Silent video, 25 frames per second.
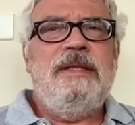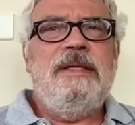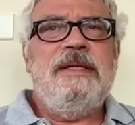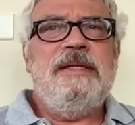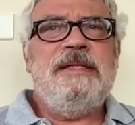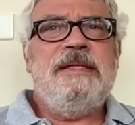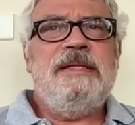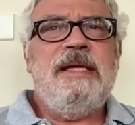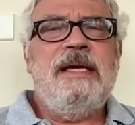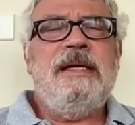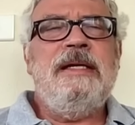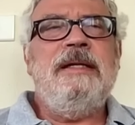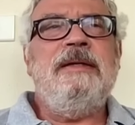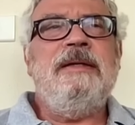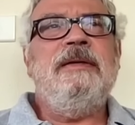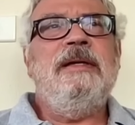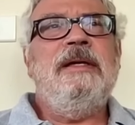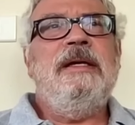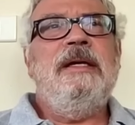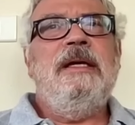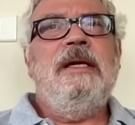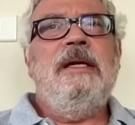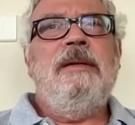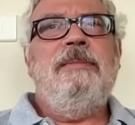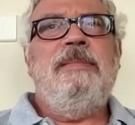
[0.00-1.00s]
in the state,
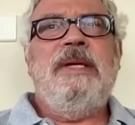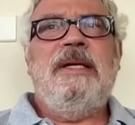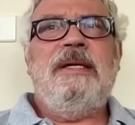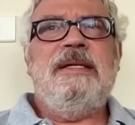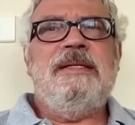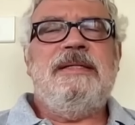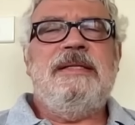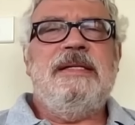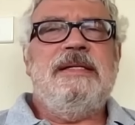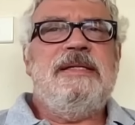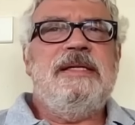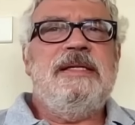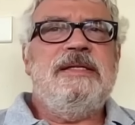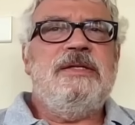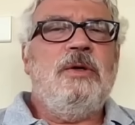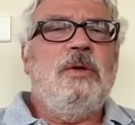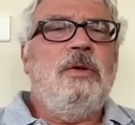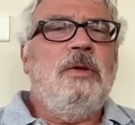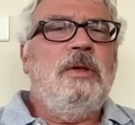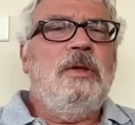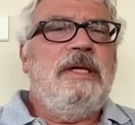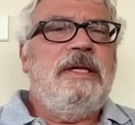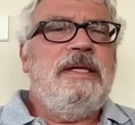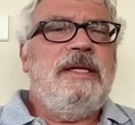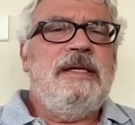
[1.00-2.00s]
because this is
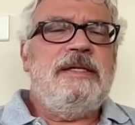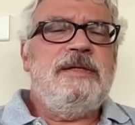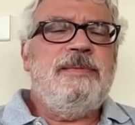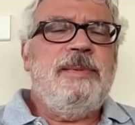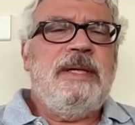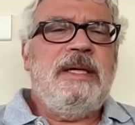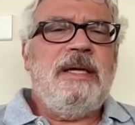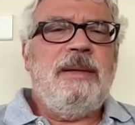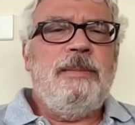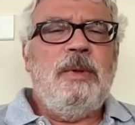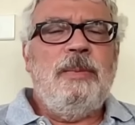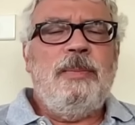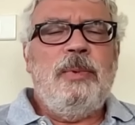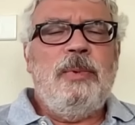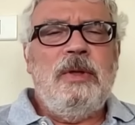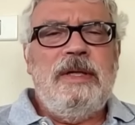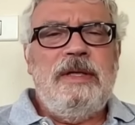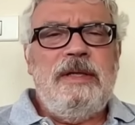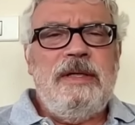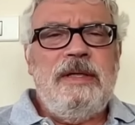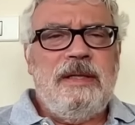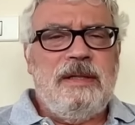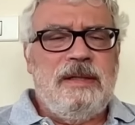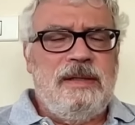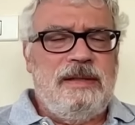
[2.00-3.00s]
all, it has become a
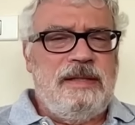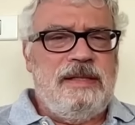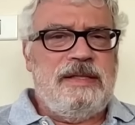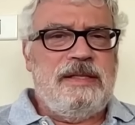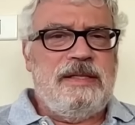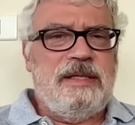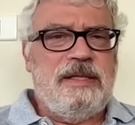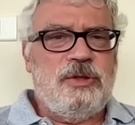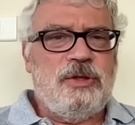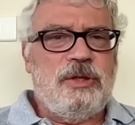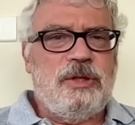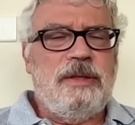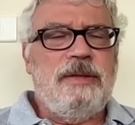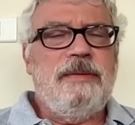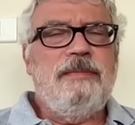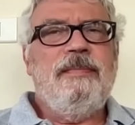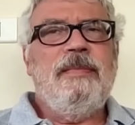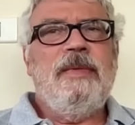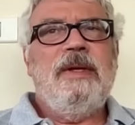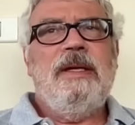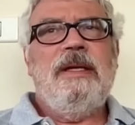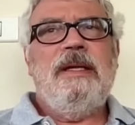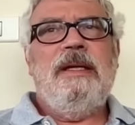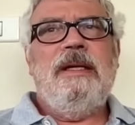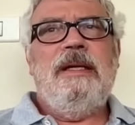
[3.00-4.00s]
political decision.
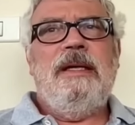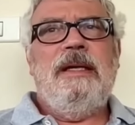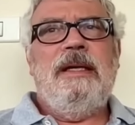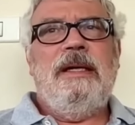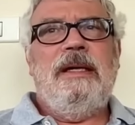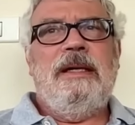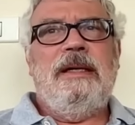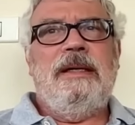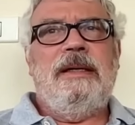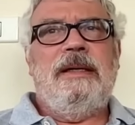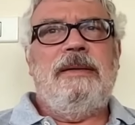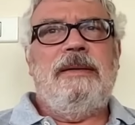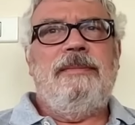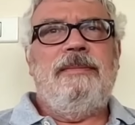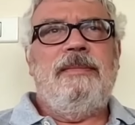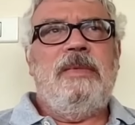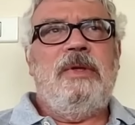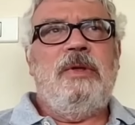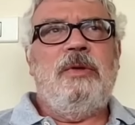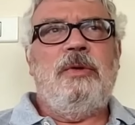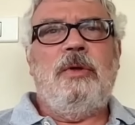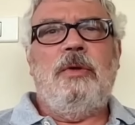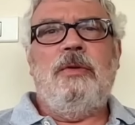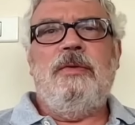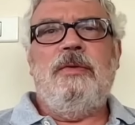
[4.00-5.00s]
You